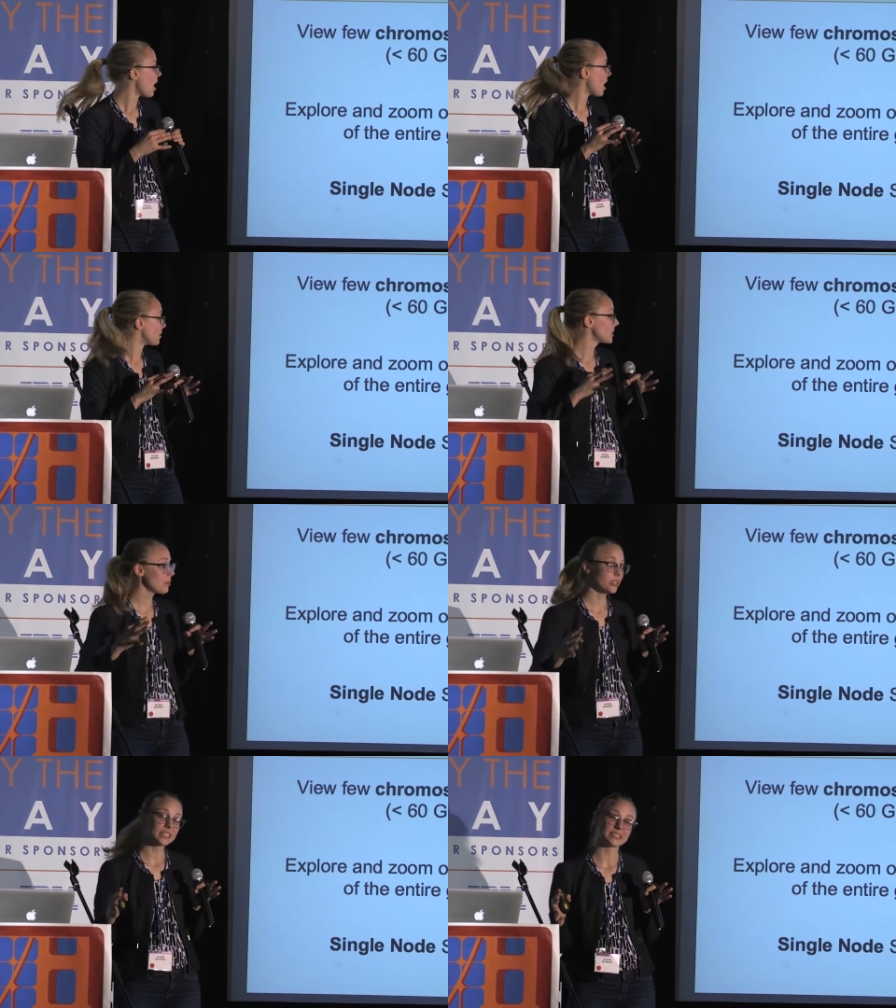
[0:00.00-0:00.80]
uh,
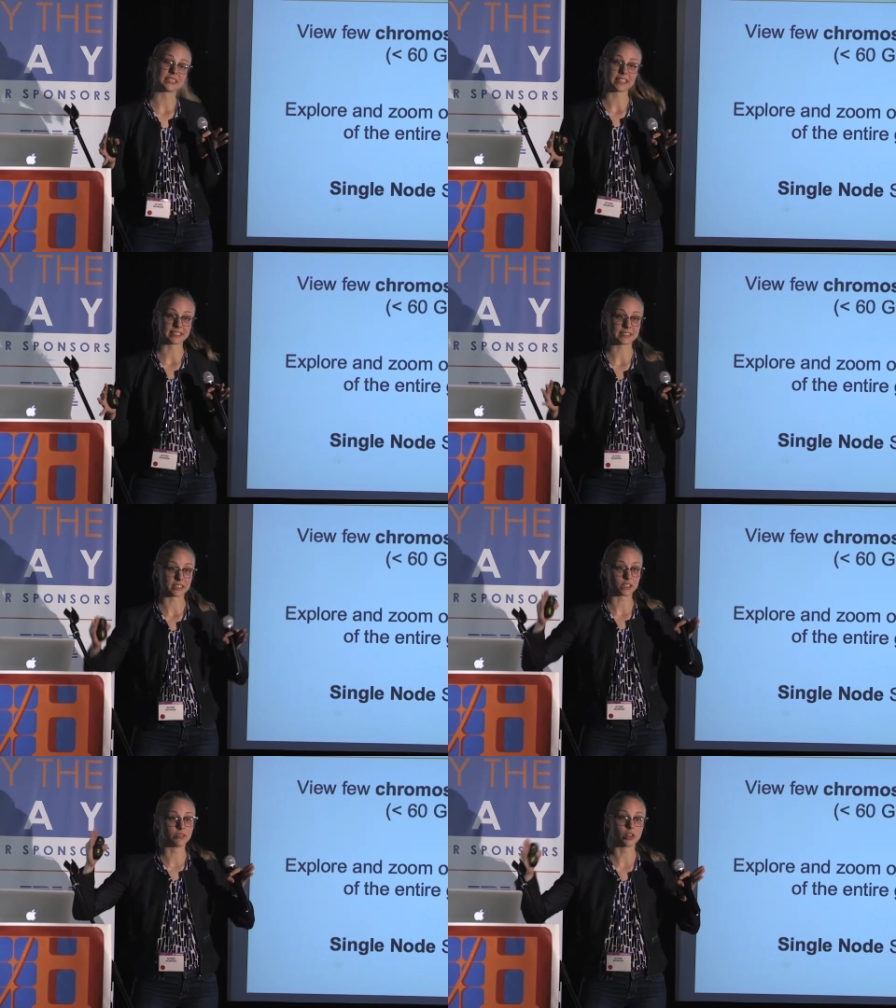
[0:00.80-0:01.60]
summary
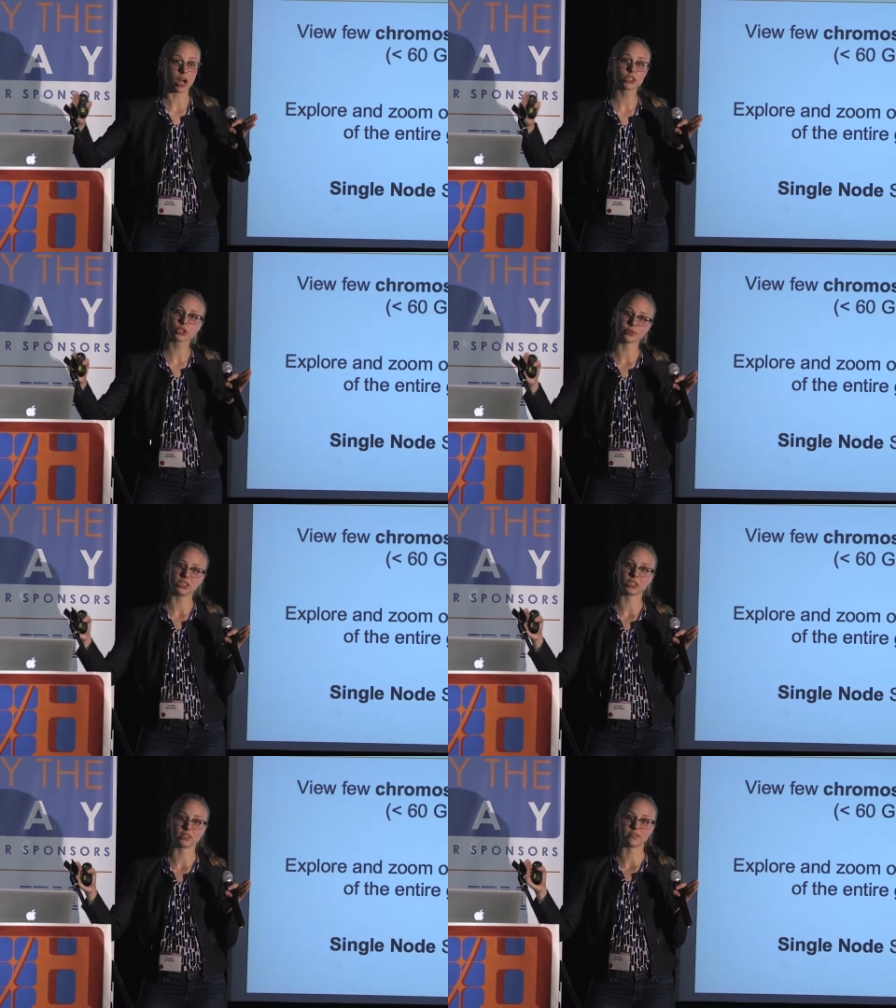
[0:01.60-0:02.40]
statistics of larger
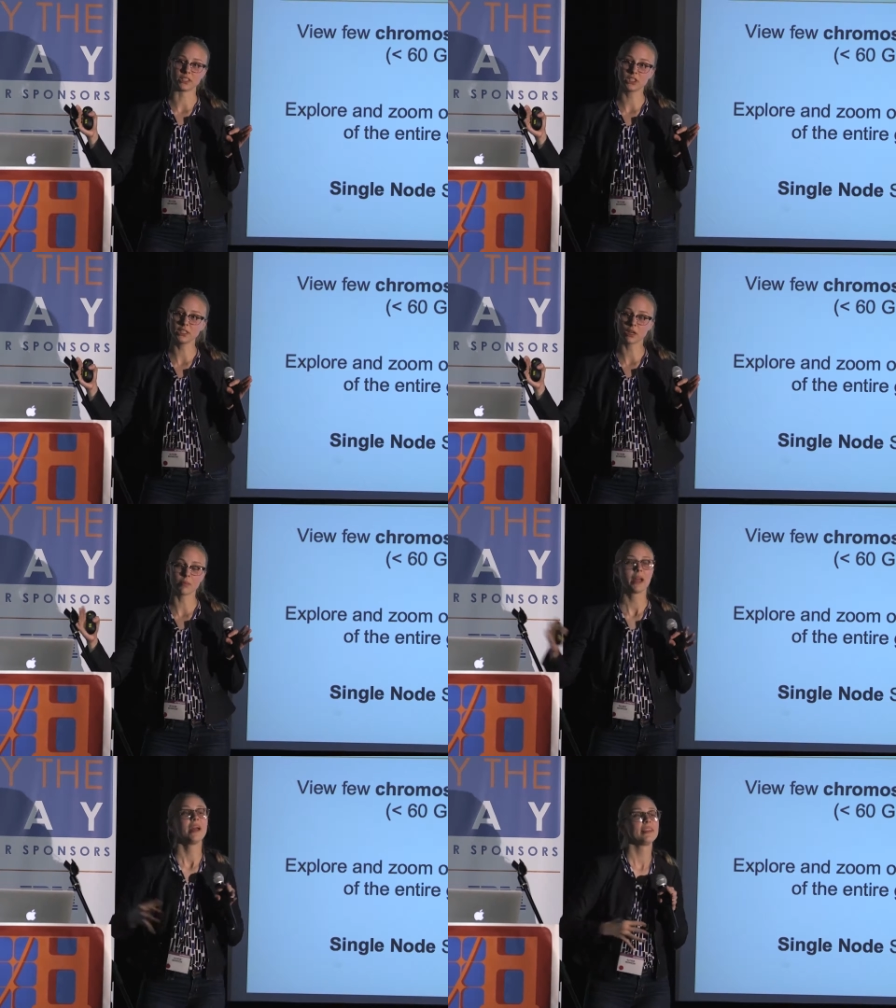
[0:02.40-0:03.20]
regions of the
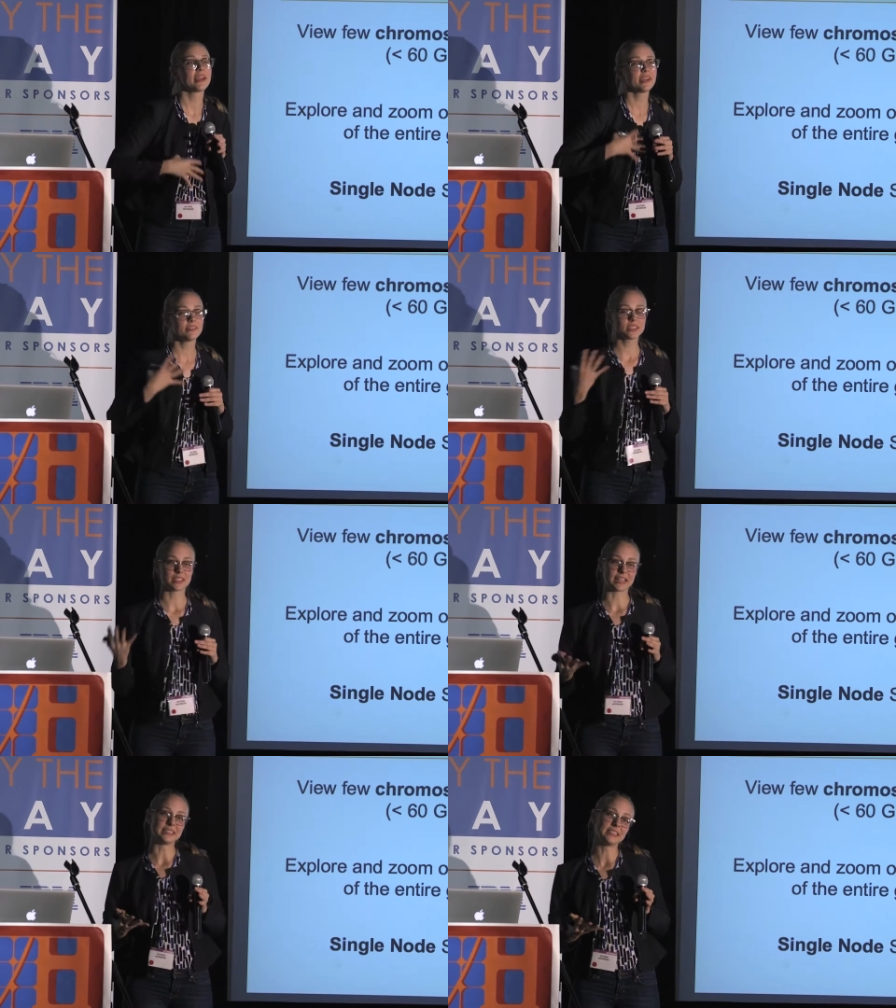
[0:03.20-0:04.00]
genome that give us
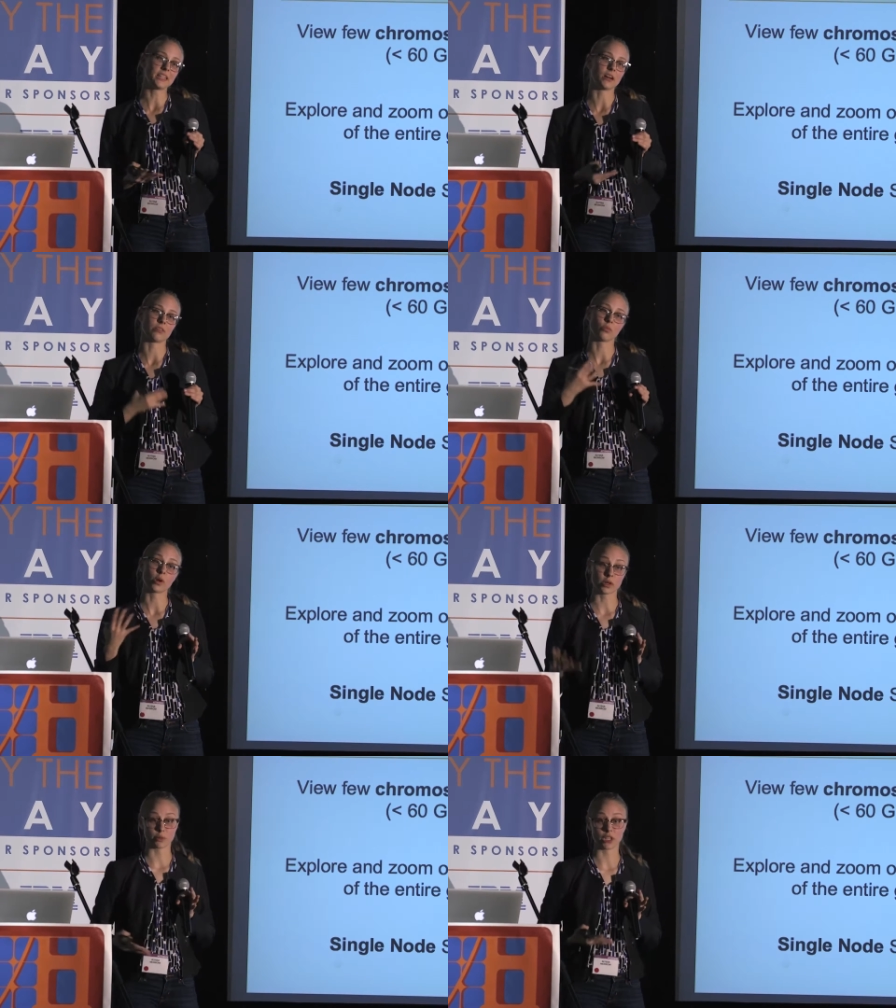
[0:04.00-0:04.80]
an idea of
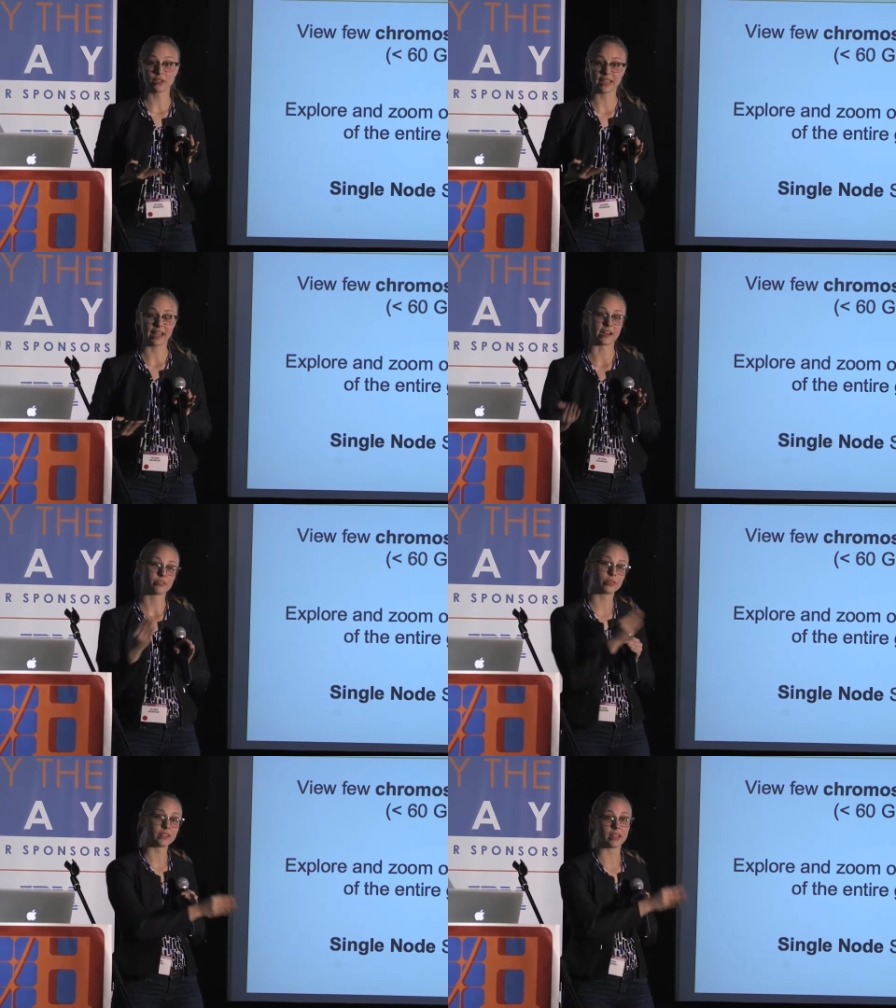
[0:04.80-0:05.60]
what we're looking at
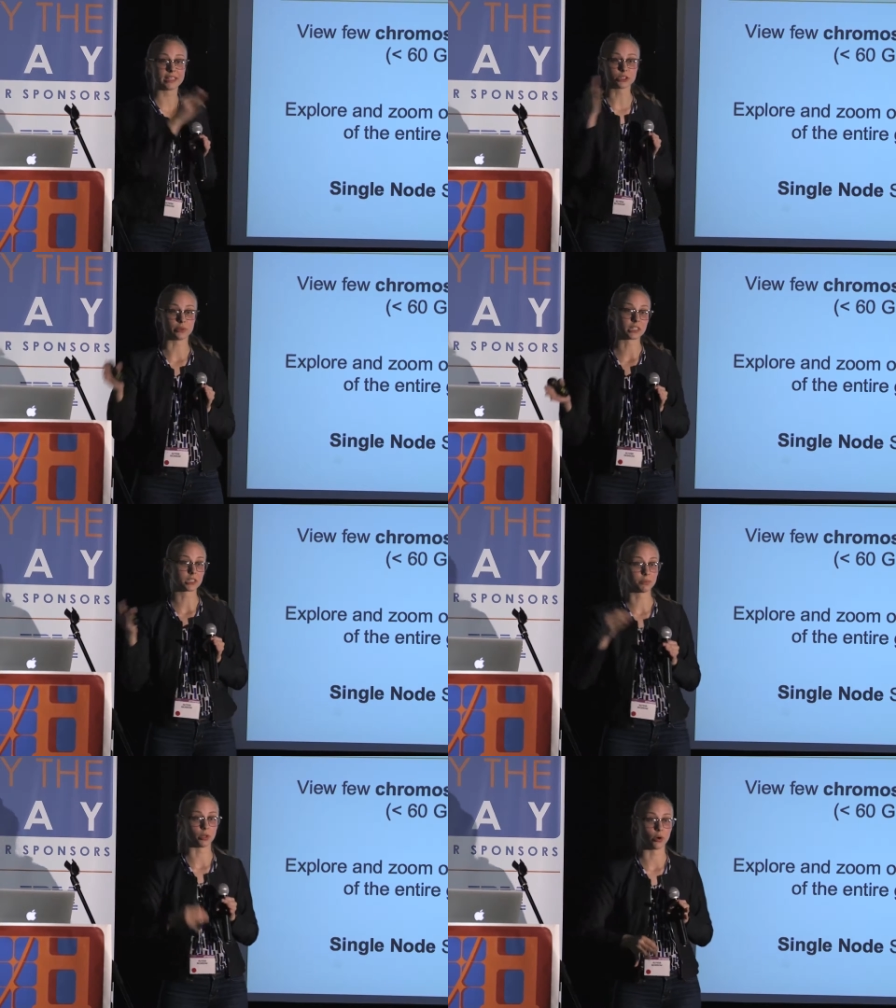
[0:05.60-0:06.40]
if we'd like to
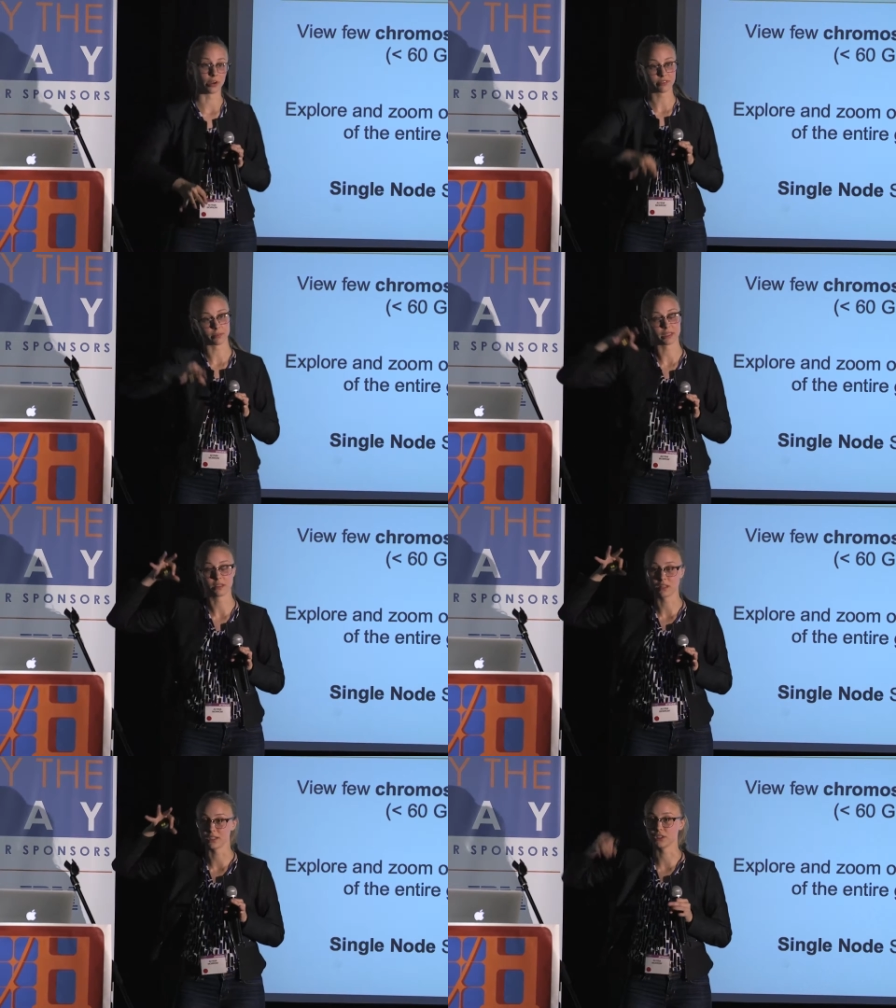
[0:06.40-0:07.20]
explore from a
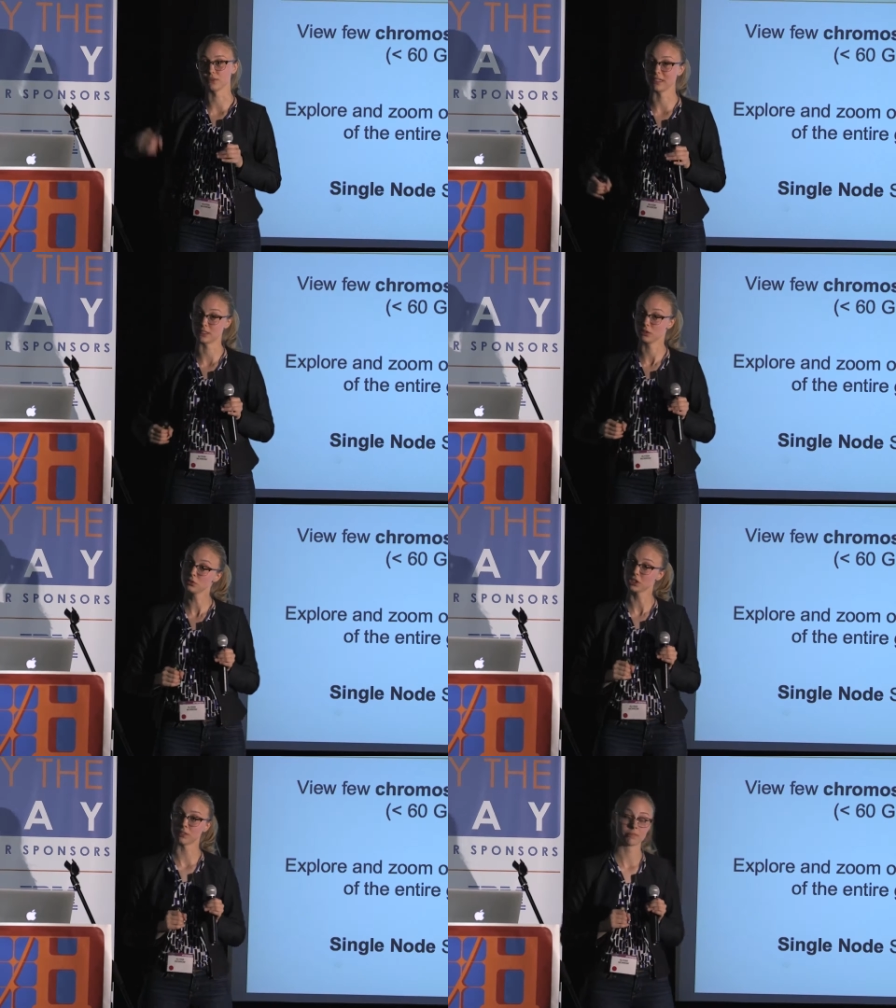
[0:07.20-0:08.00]
larger
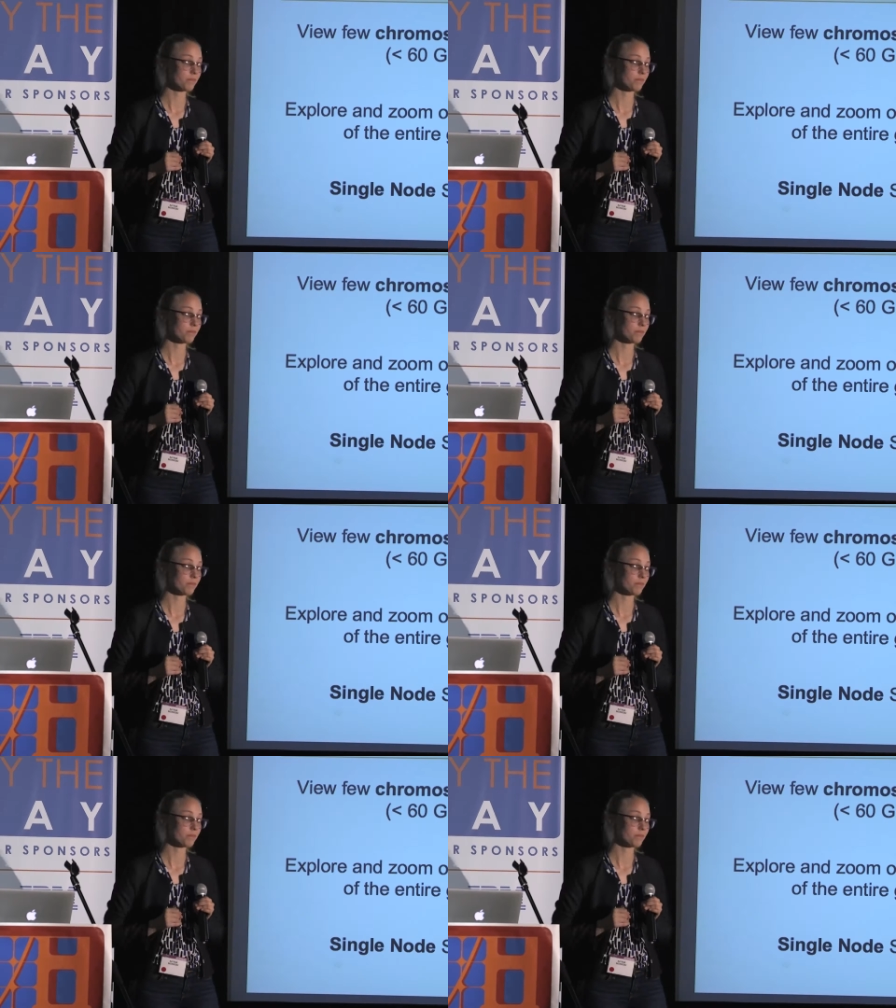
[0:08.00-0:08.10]
resolution.